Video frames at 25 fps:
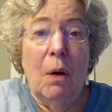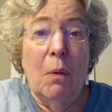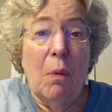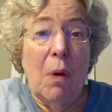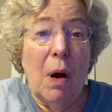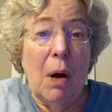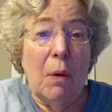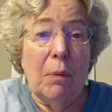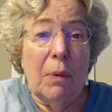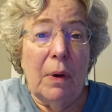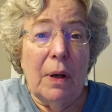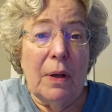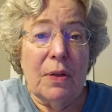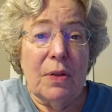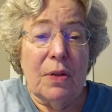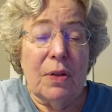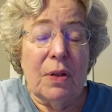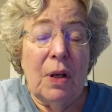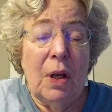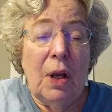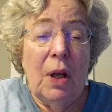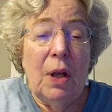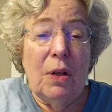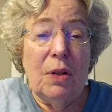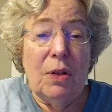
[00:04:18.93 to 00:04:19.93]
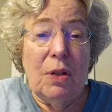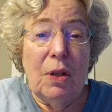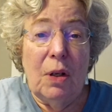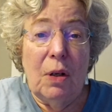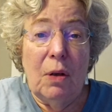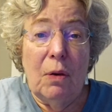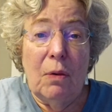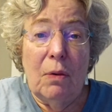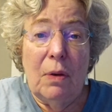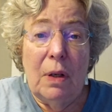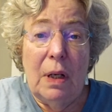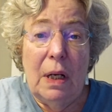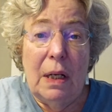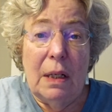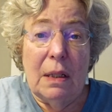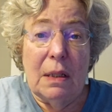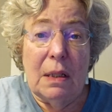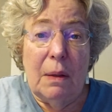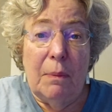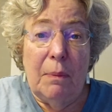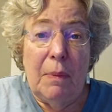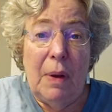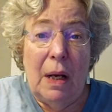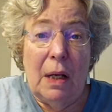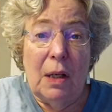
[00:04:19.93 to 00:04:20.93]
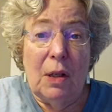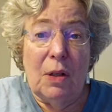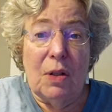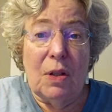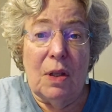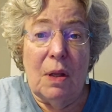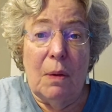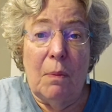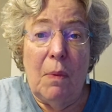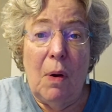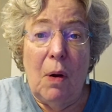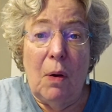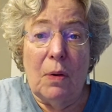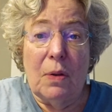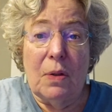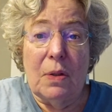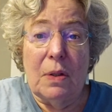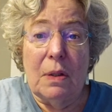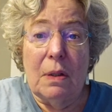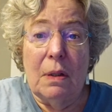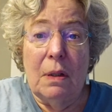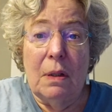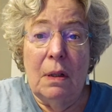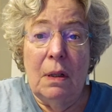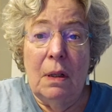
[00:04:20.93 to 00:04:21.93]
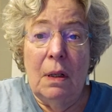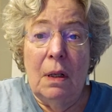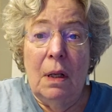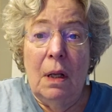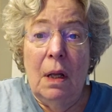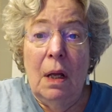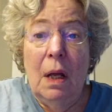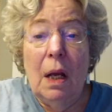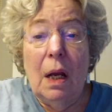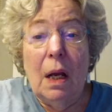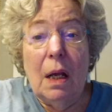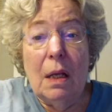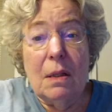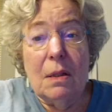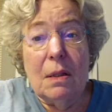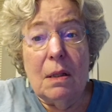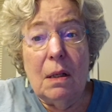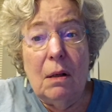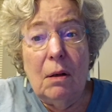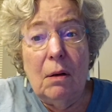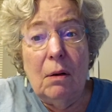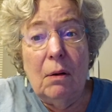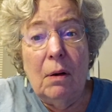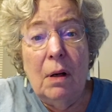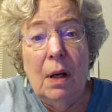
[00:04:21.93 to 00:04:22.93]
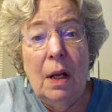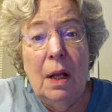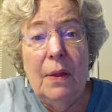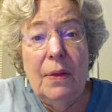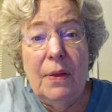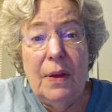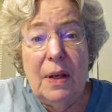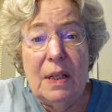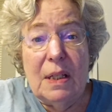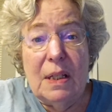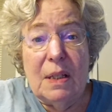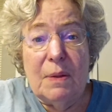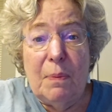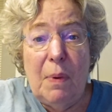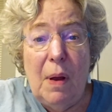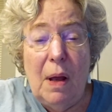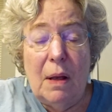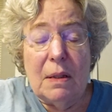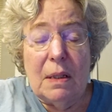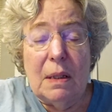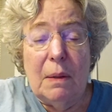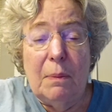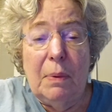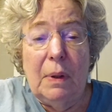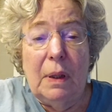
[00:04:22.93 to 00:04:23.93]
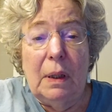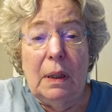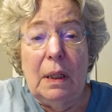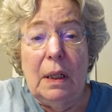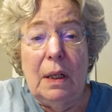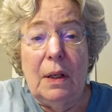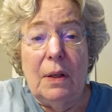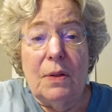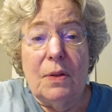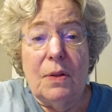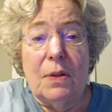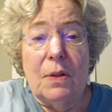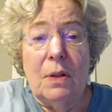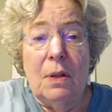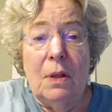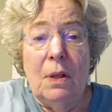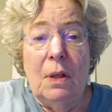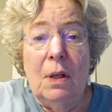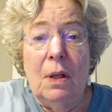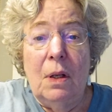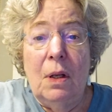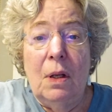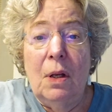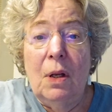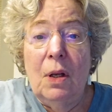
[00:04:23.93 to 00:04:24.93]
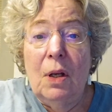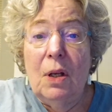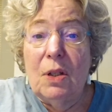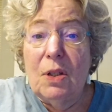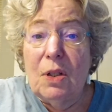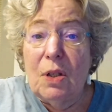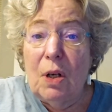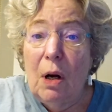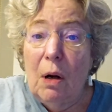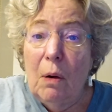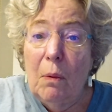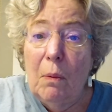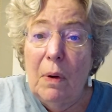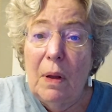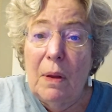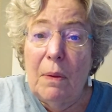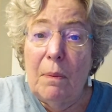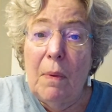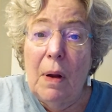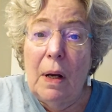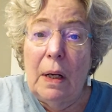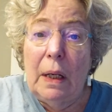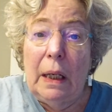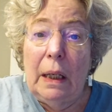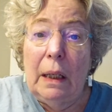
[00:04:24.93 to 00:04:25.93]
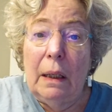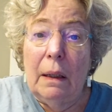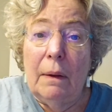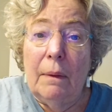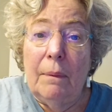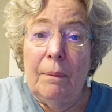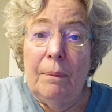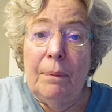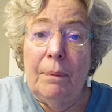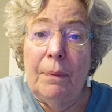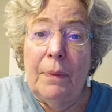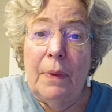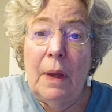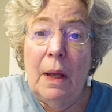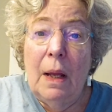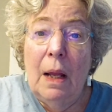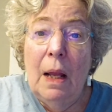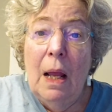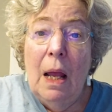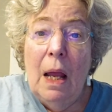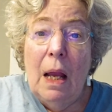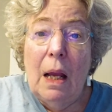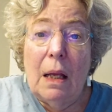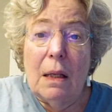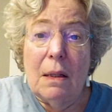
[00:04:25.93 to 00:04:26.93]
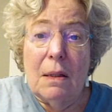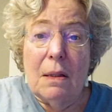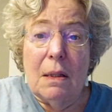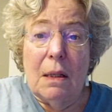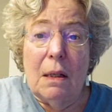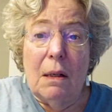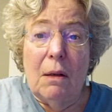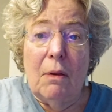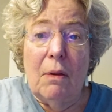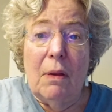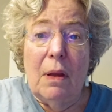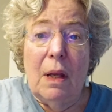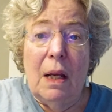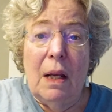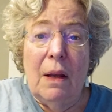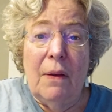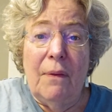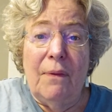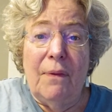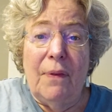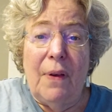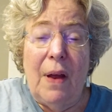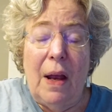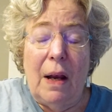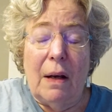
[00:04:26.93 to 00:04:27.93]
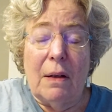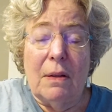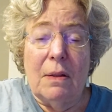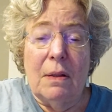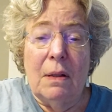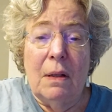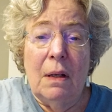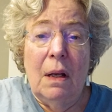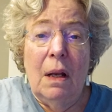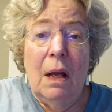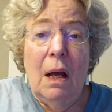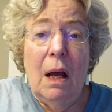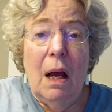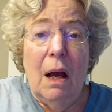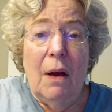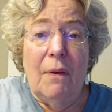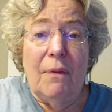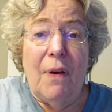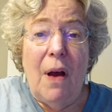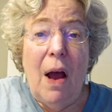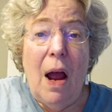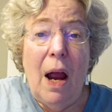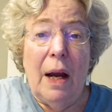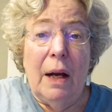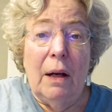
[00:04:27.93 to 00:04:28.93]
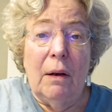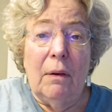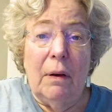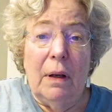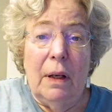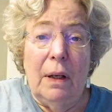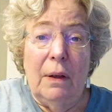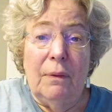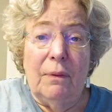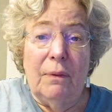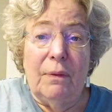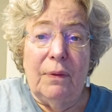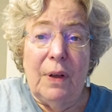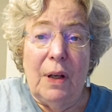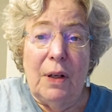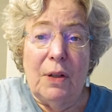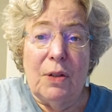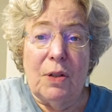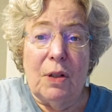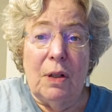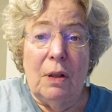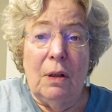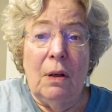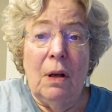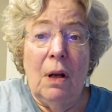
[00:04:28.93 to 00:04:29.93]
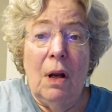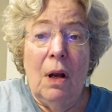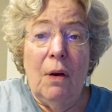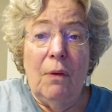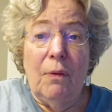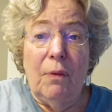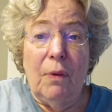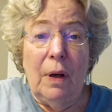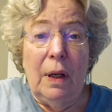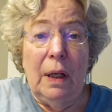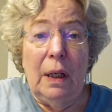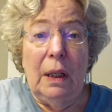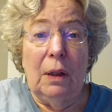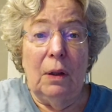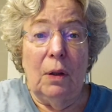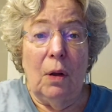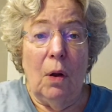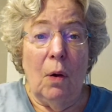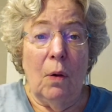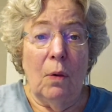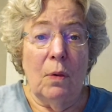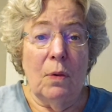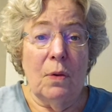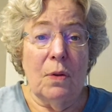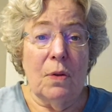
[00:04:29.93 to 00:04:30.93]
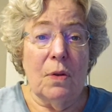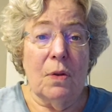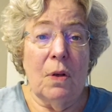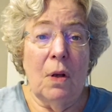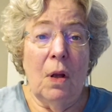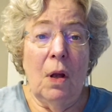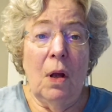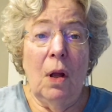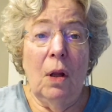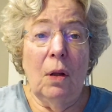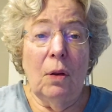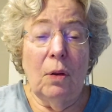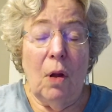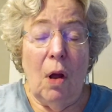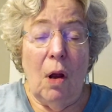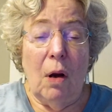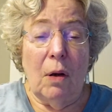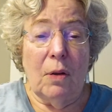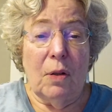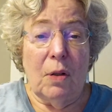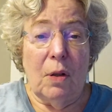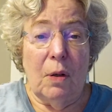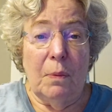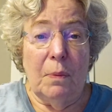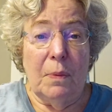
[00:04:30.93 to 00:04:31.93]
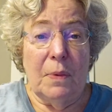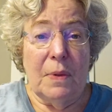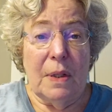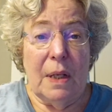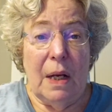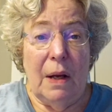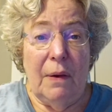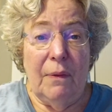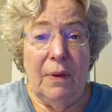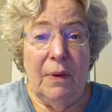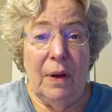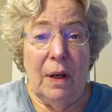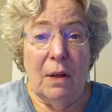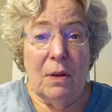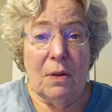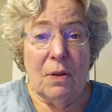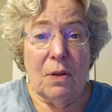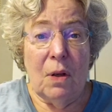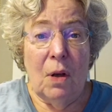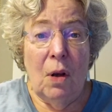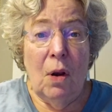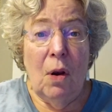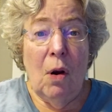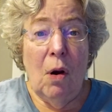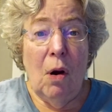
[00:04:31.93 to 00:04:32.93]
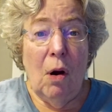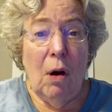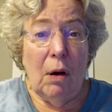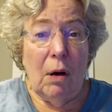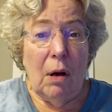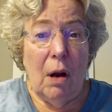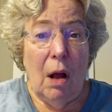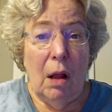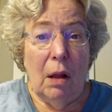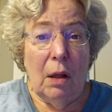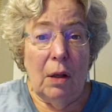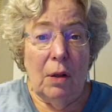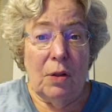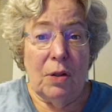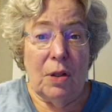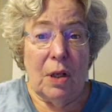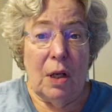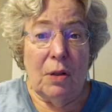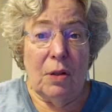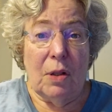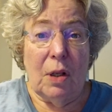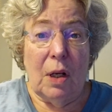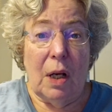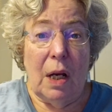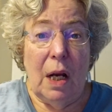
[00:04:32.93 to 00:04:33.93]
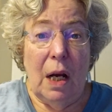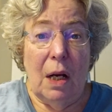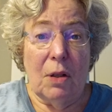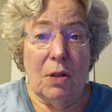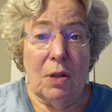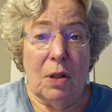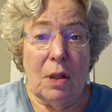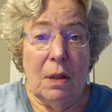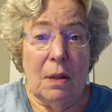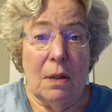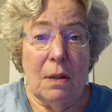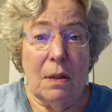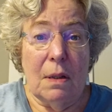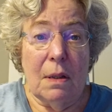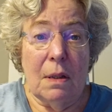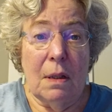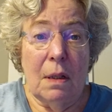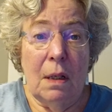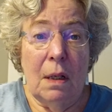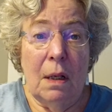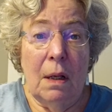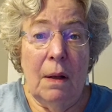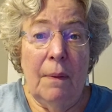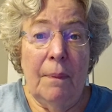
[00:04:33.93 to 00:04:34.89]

What risks do you need to manage the most? Consider these possibilities. Start with money. Consider the effect of higher inflation for any loans, long-term savings, or college educations.